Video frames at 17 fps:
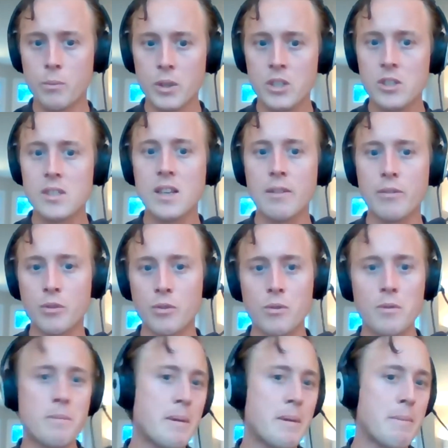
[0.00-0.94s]
We just have to
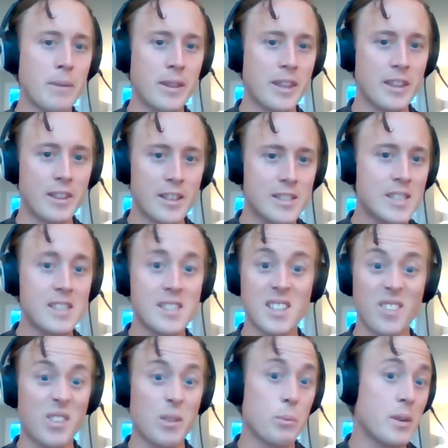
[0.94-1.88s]
remember that this is
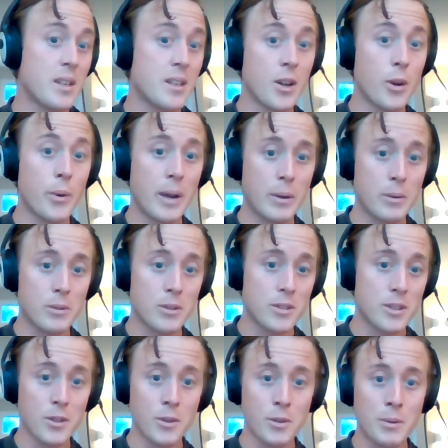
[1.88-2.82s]
stuff that we know how to
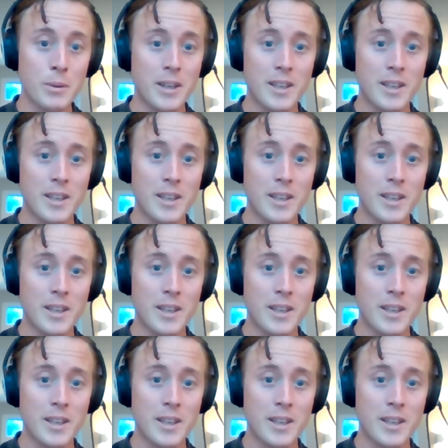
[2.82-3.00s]
do,